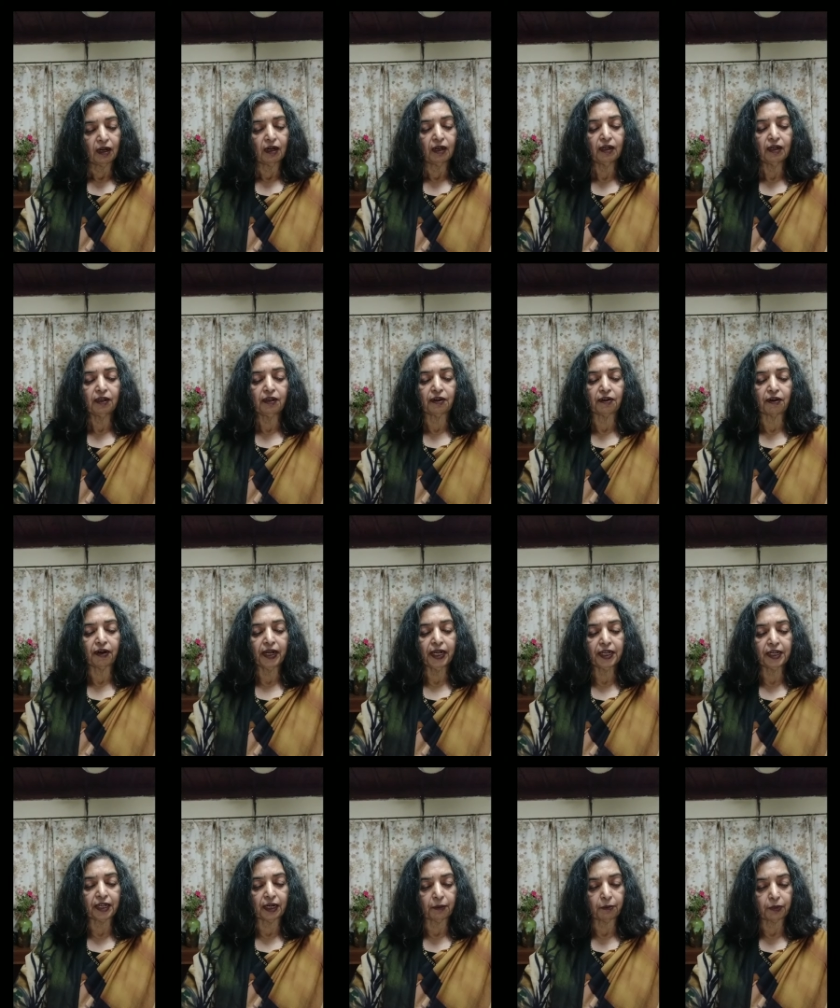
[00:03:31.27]
A
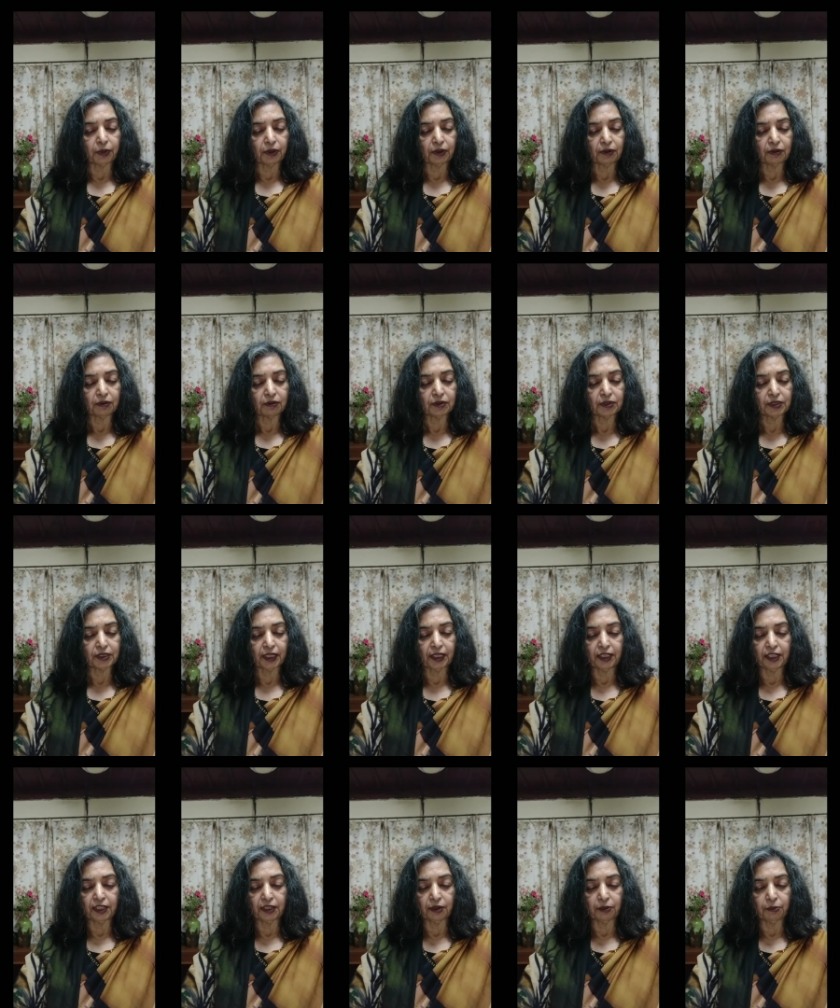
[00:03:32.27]
great number,
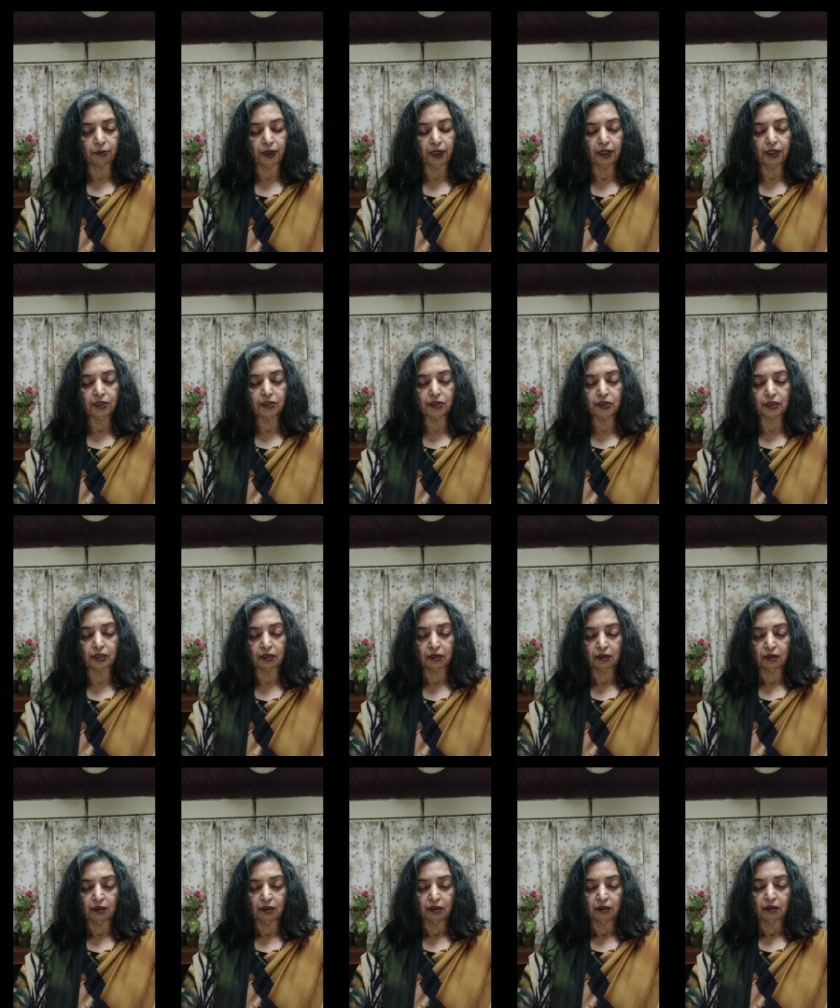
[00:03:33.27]
said the amazed
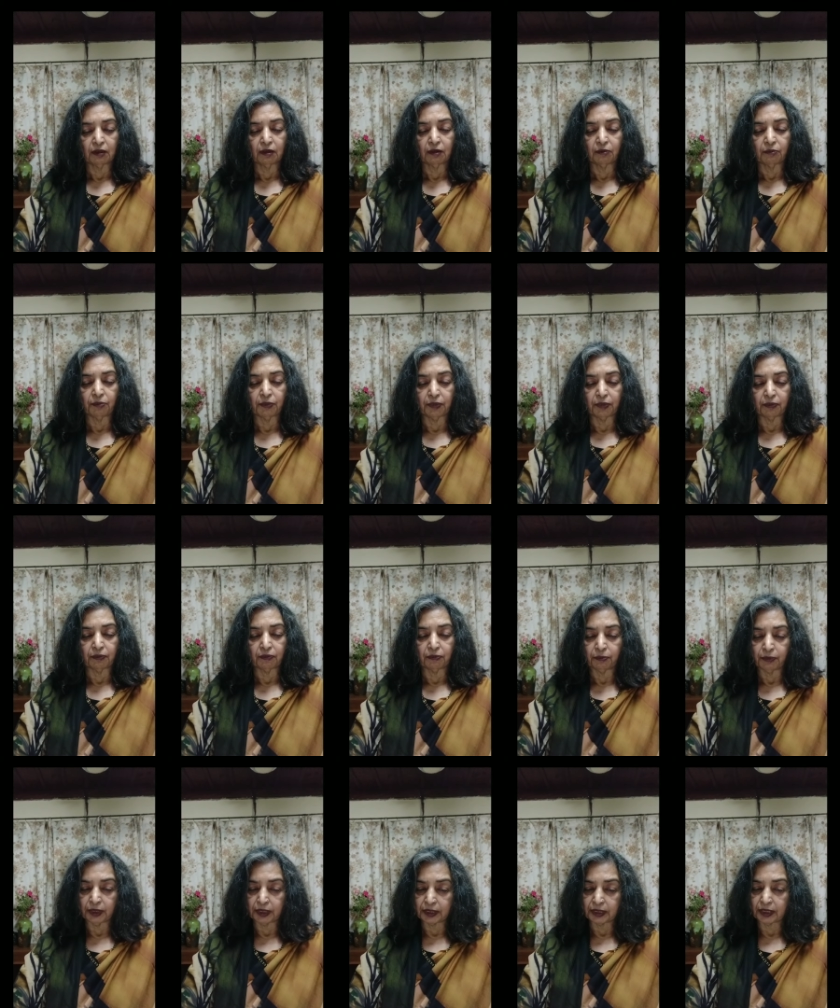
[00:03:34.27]

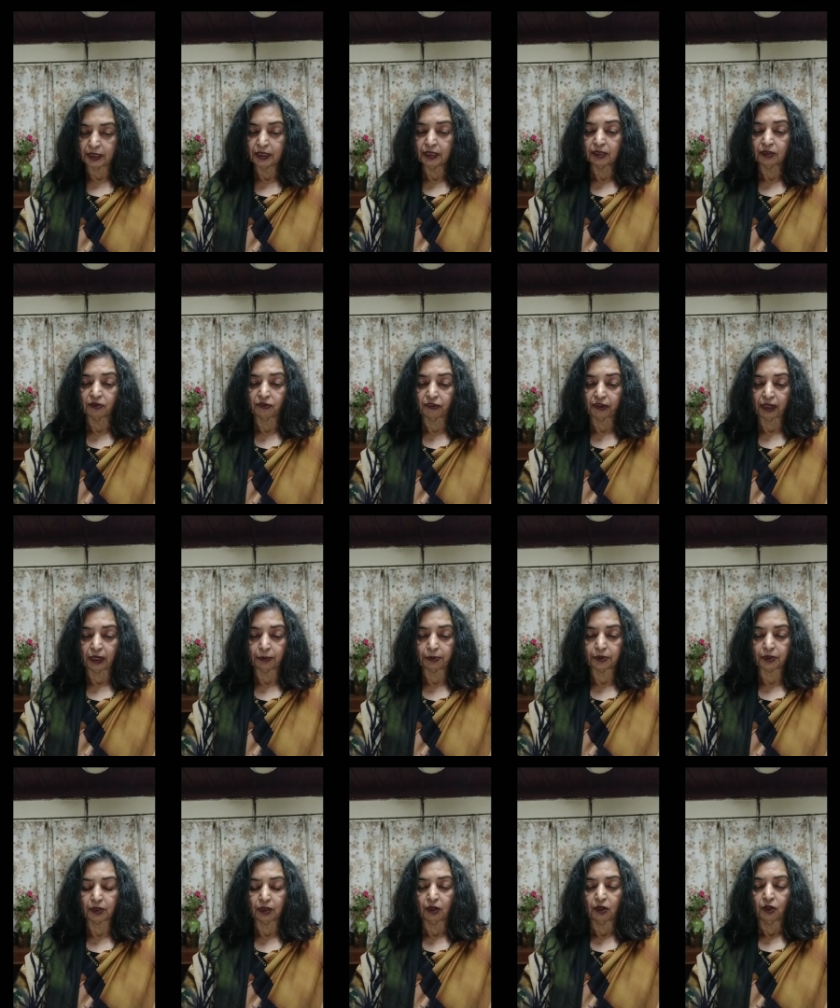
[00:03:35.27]
Mrs.
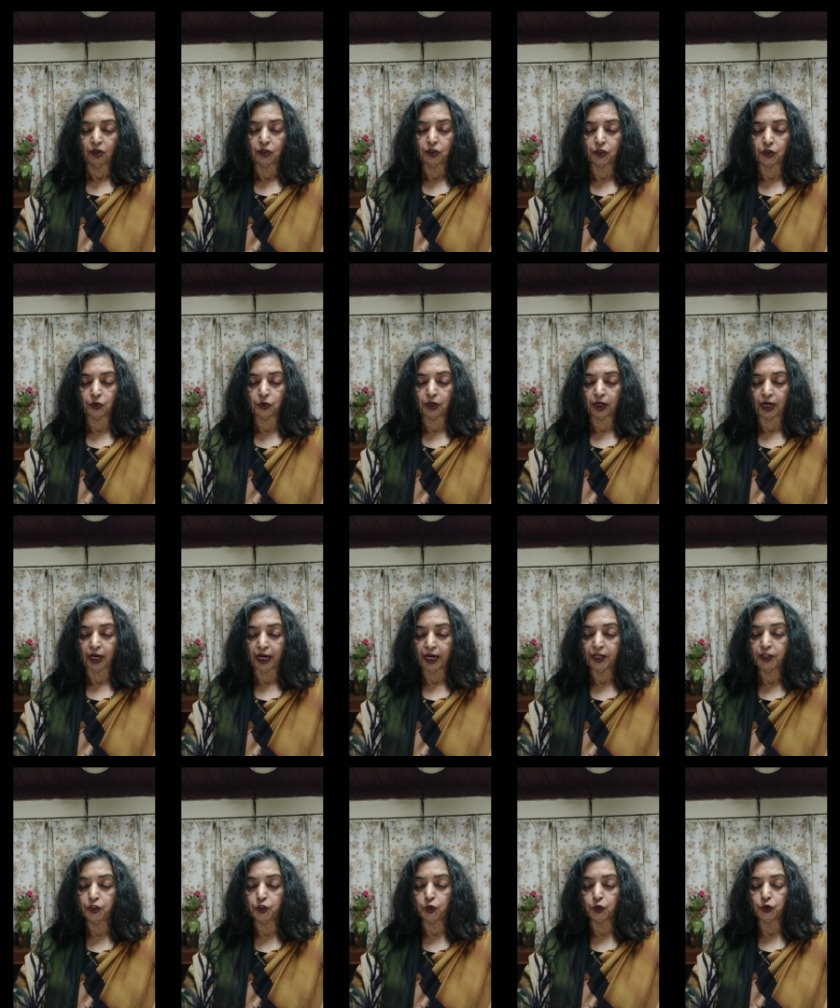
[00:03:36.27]
Phelps. Should
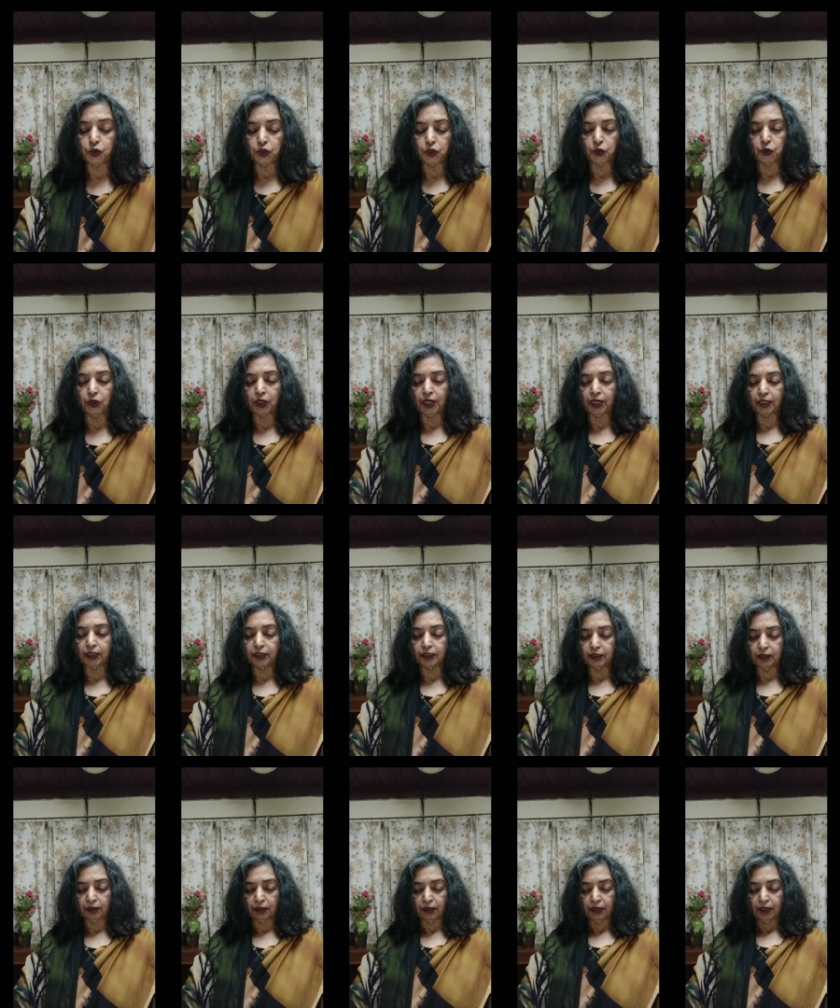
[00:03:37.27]
I choose you another?
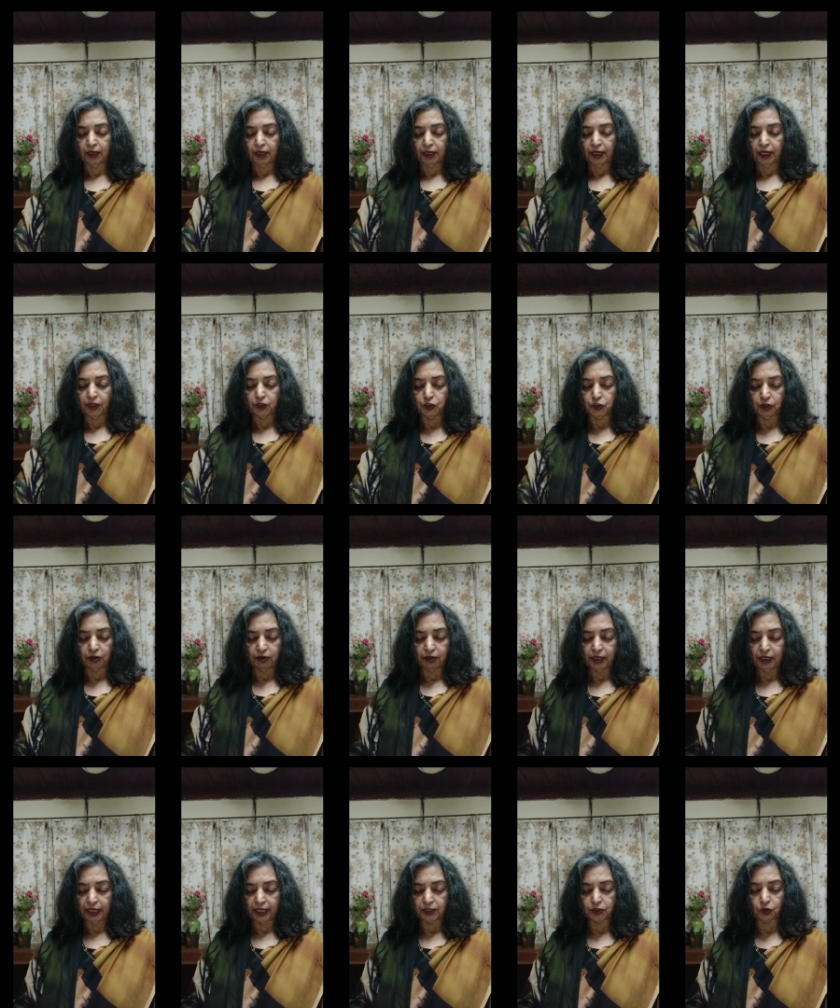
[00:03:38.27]
Now, children,
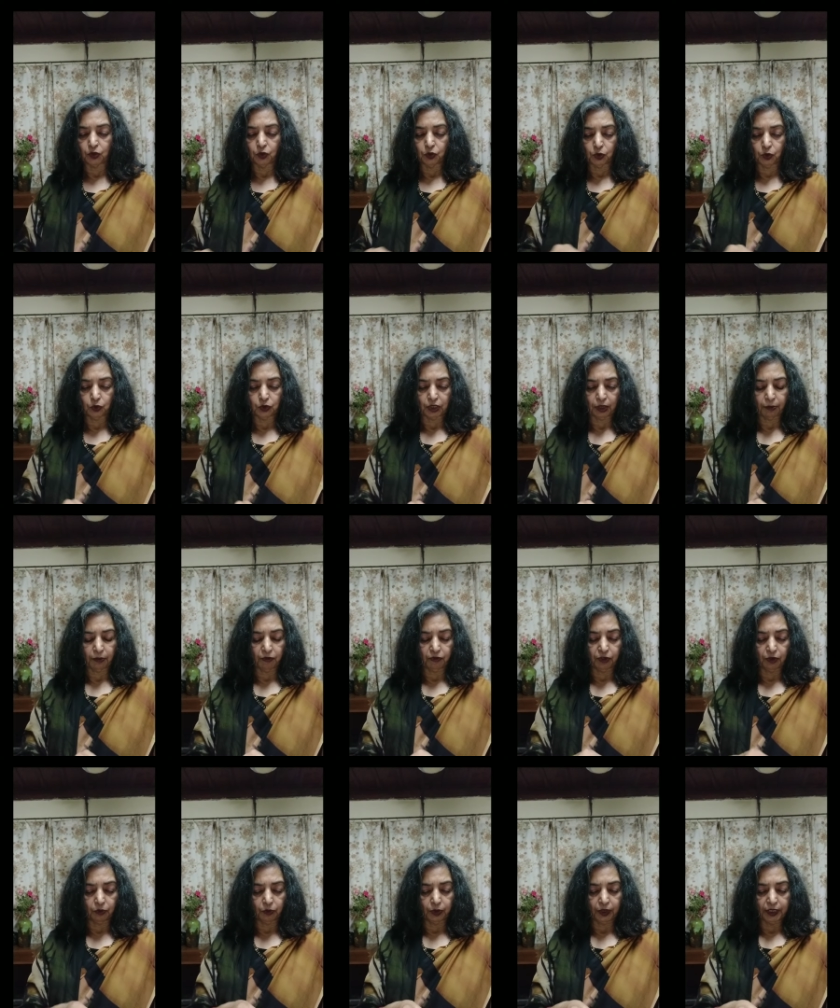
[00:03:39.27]
let's go through some of
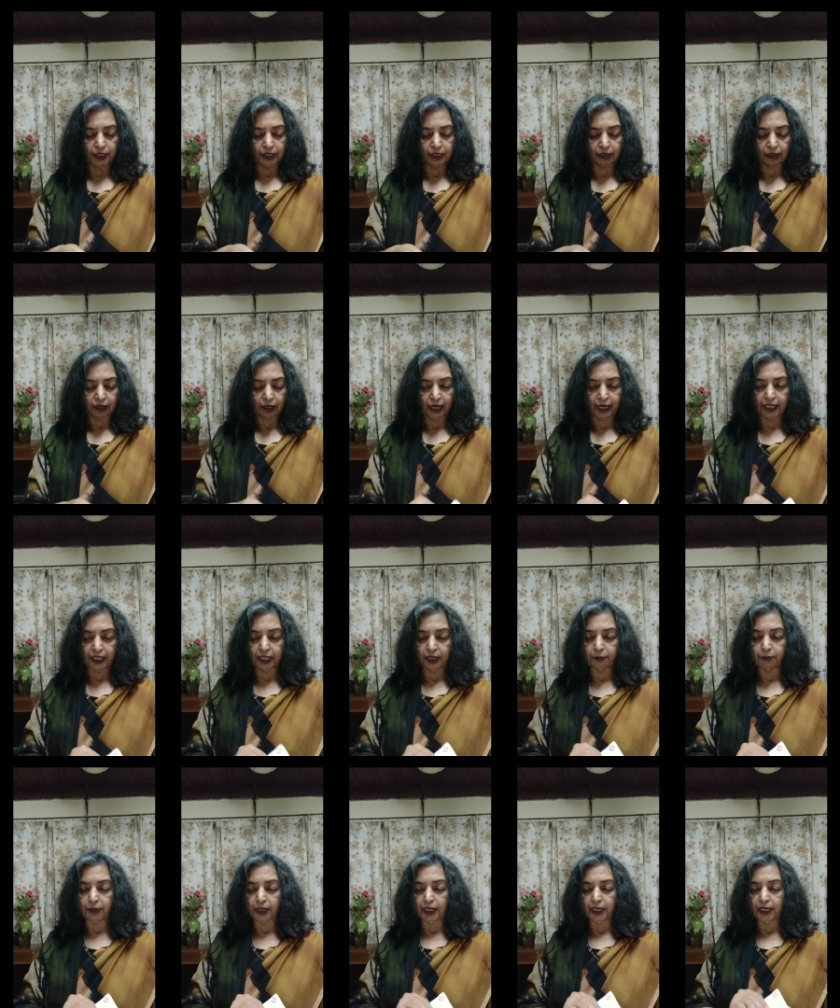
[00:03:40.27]
the words and their
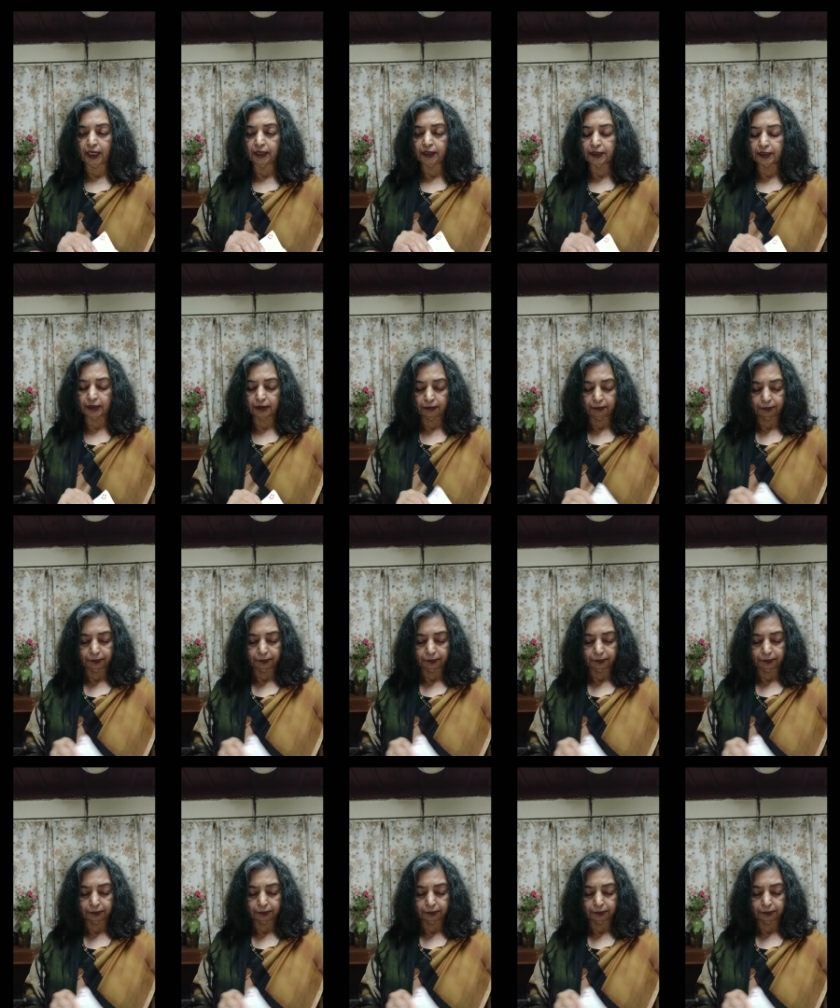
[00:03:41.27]
meanings.